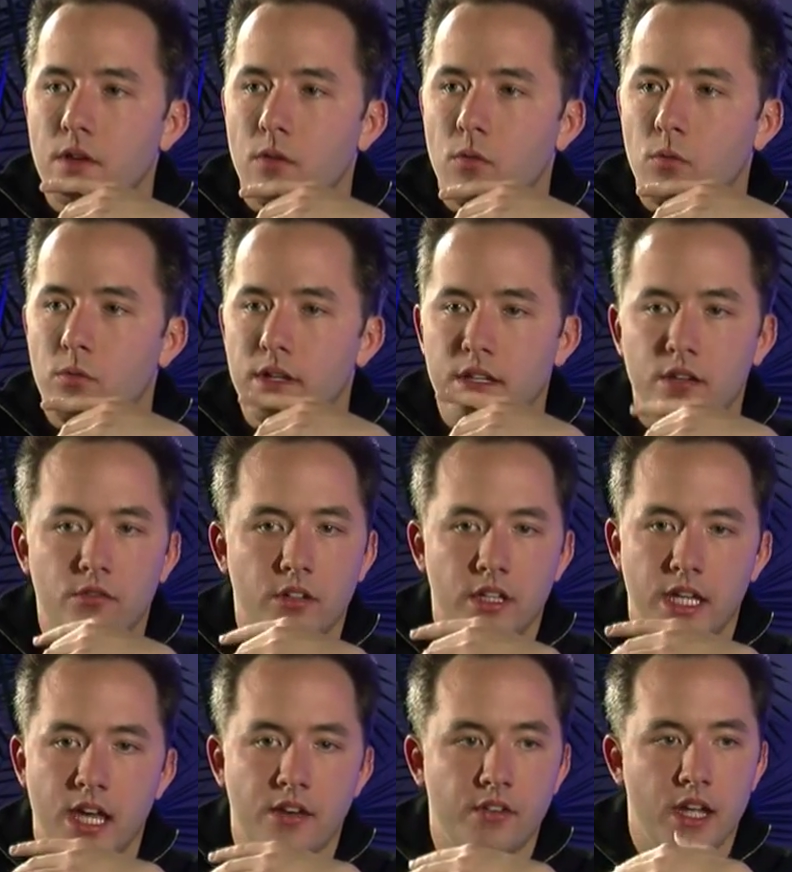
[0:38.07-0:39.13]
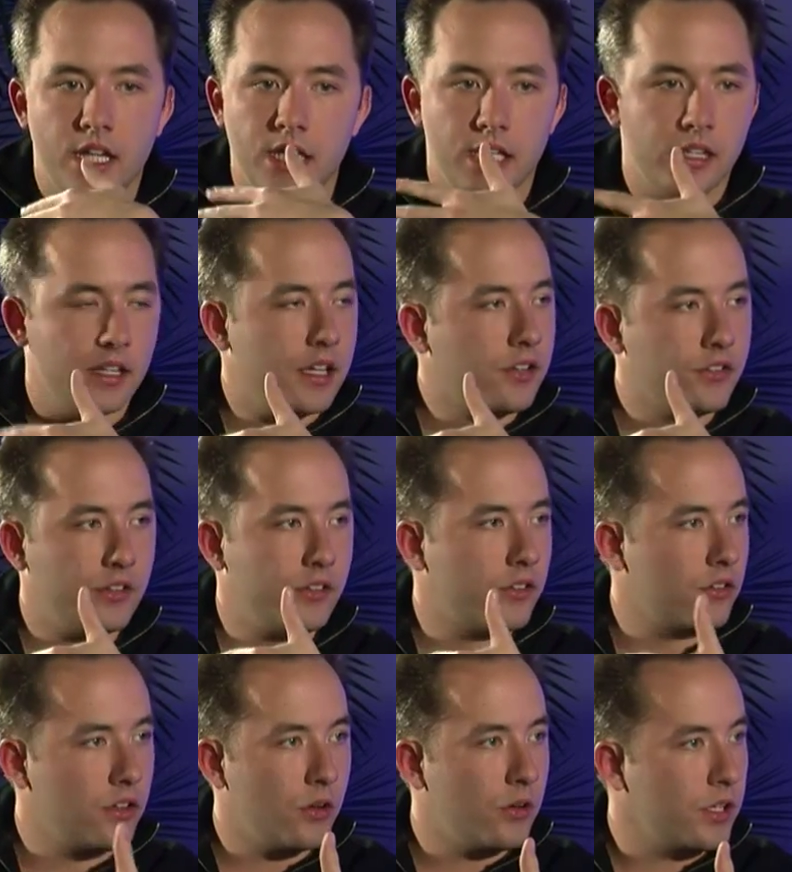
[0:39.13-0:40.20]
we didn't really have any connections
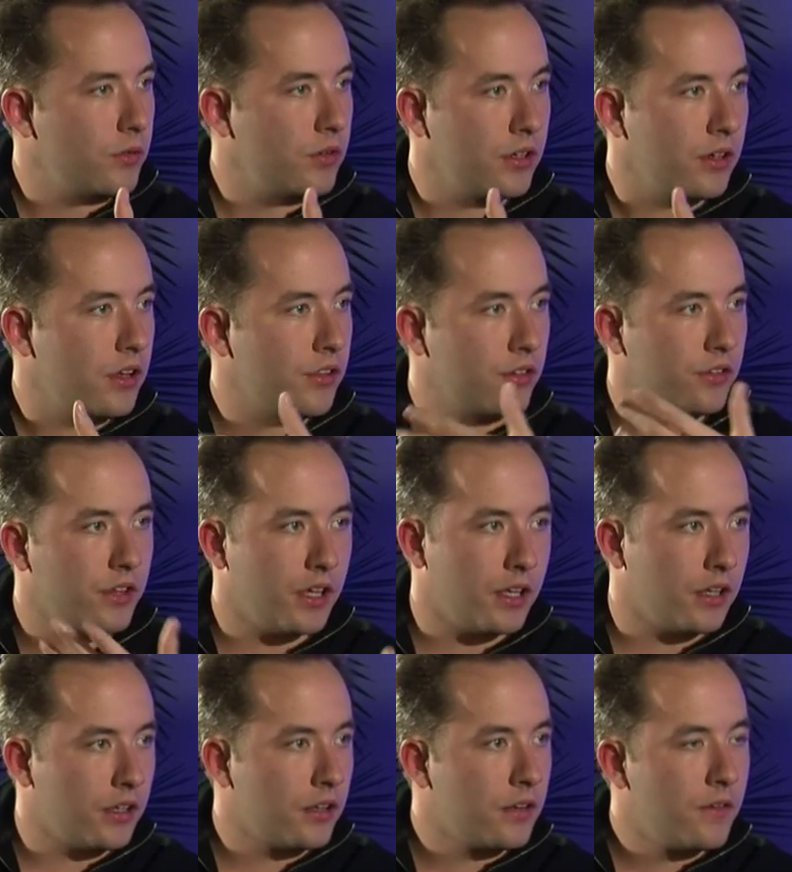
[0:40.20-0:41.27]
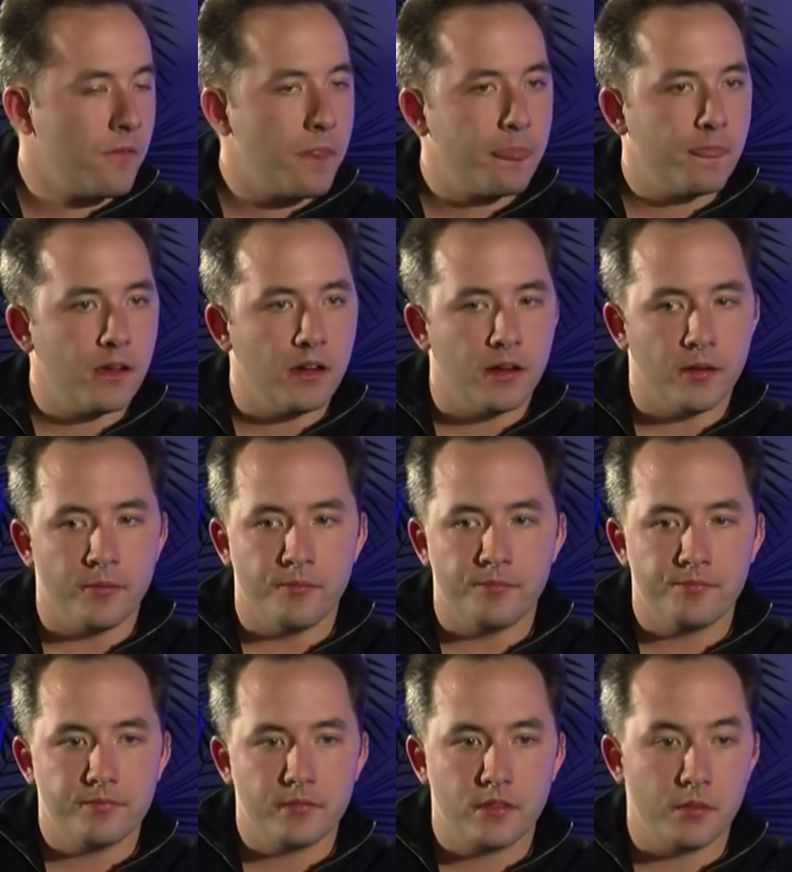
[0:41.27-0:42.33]
or know anyone other than
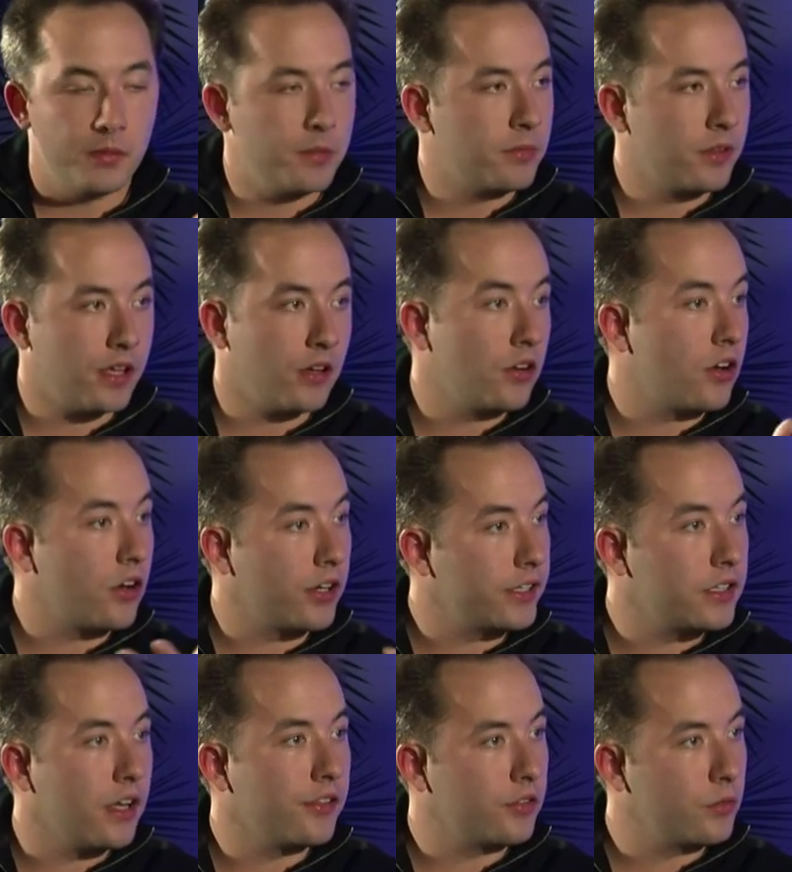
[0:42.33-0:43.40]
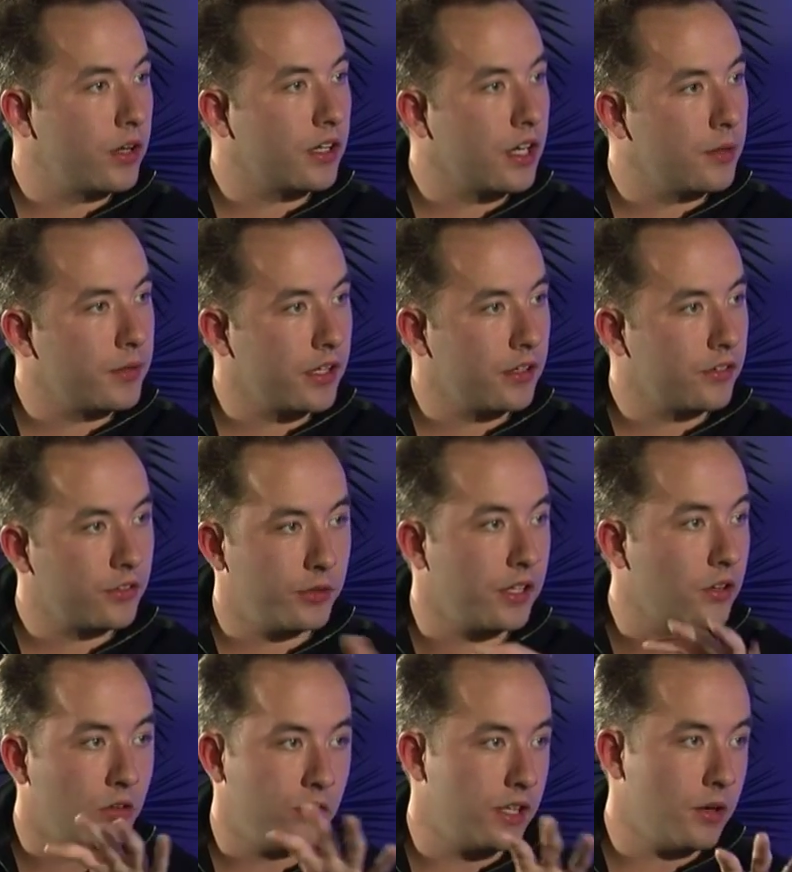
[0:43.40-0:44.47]
the people that had already gone through Y Combinator. So we
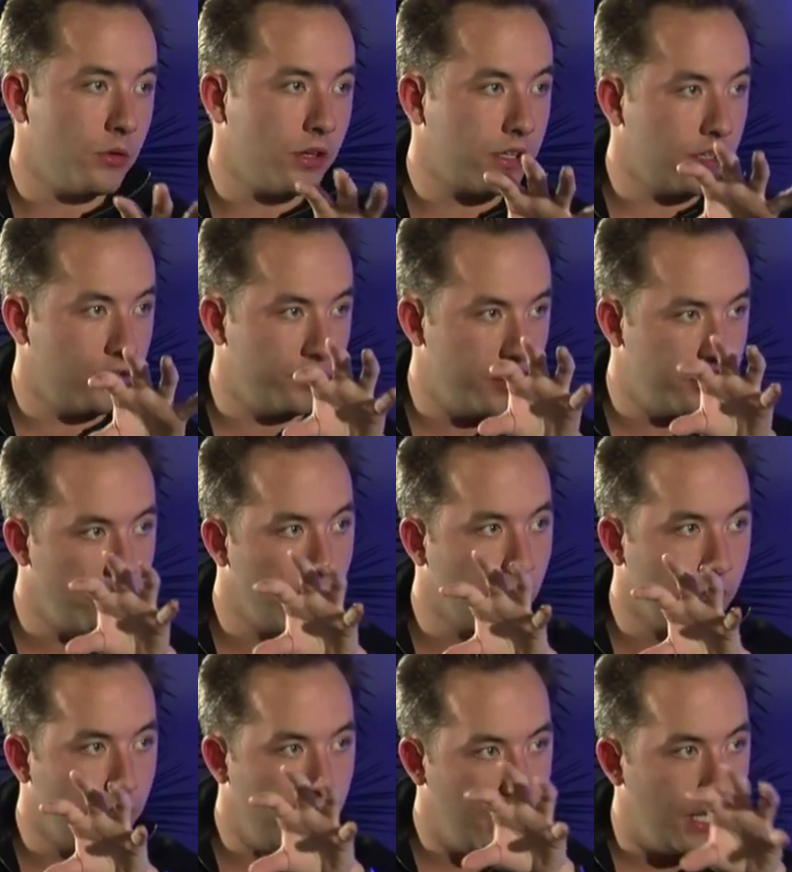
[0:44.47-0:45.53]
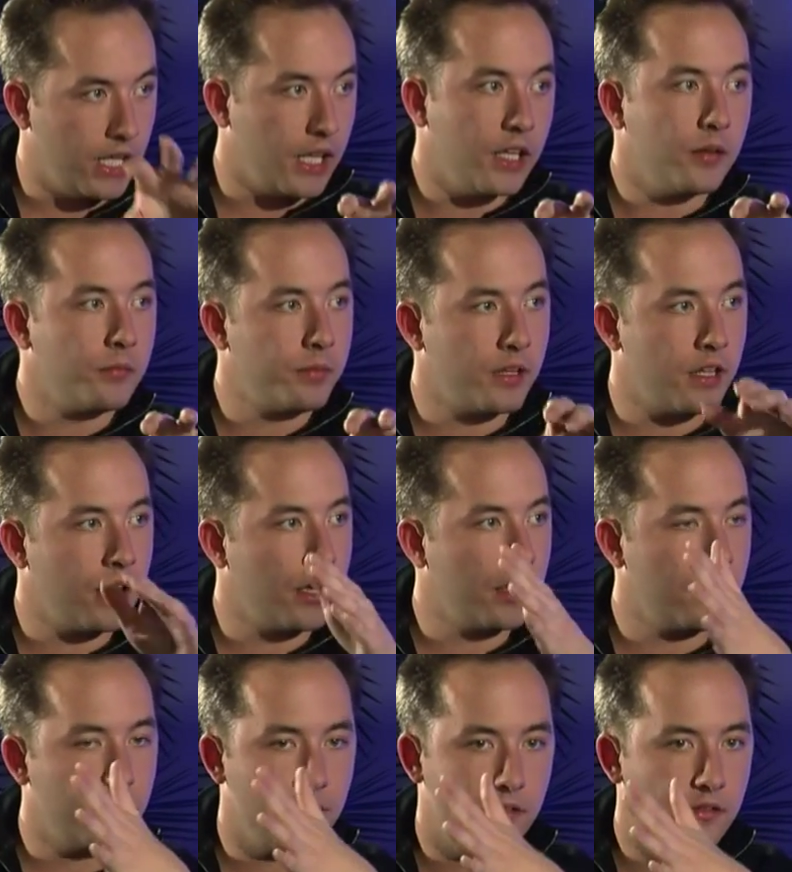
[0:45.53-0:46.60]
had a whole network of people who were in it, but
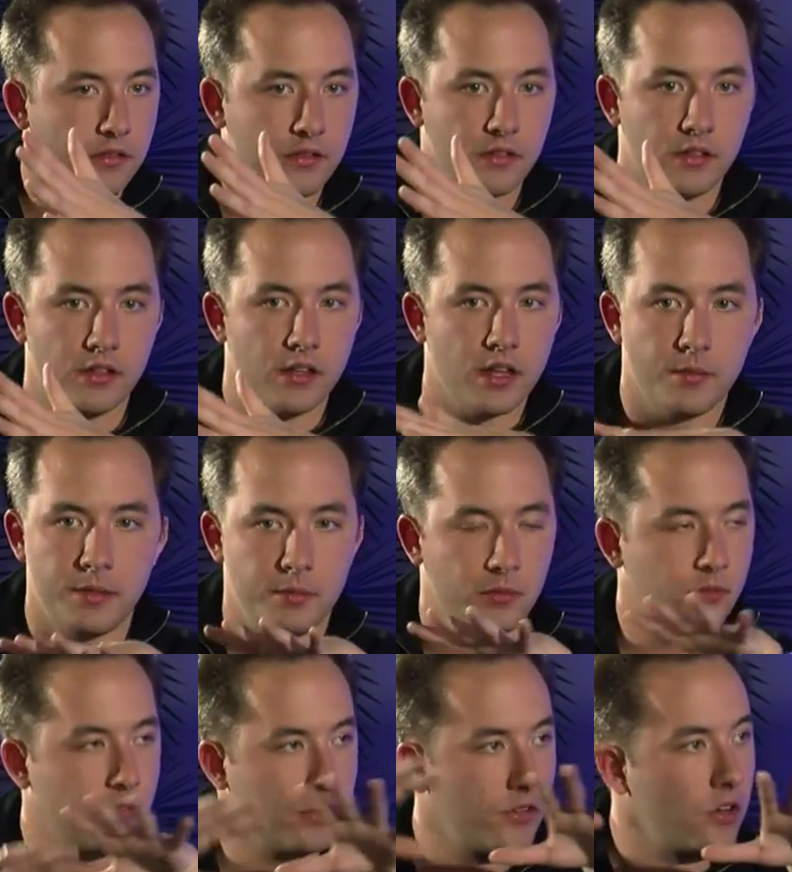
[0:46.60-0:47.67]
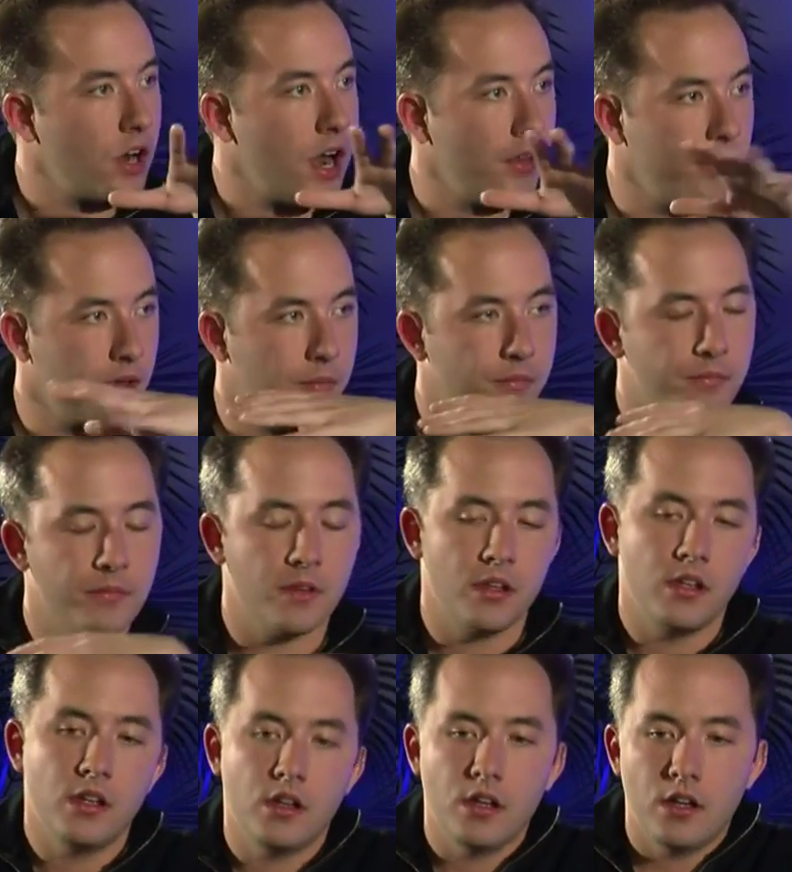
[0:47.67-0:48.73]
not people sort of around them.
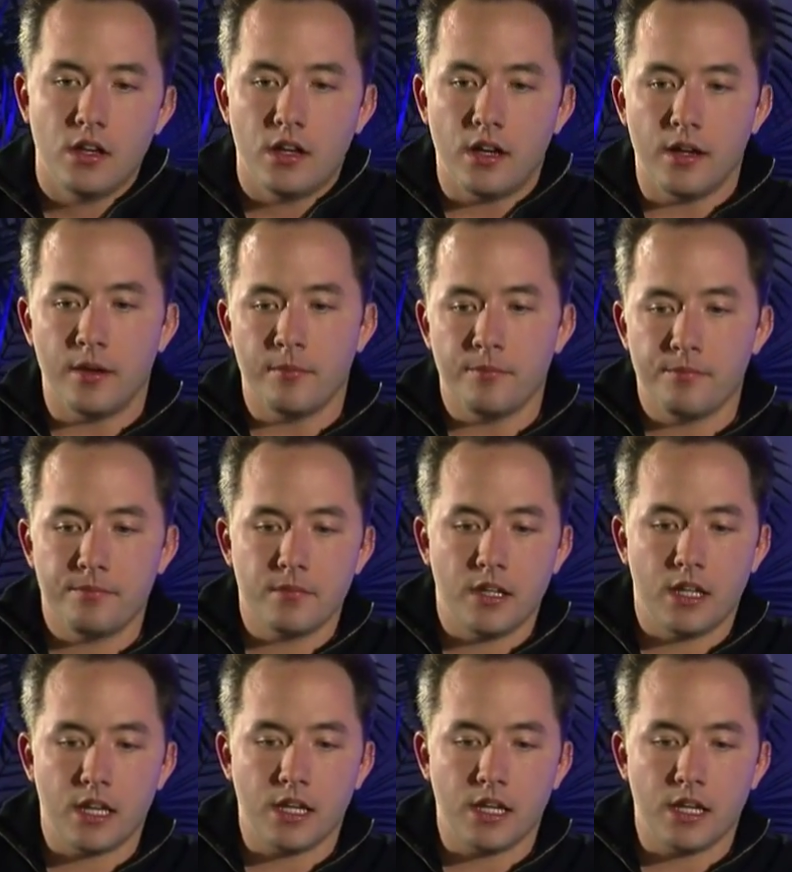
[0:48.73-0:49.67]
Mm-hmm. And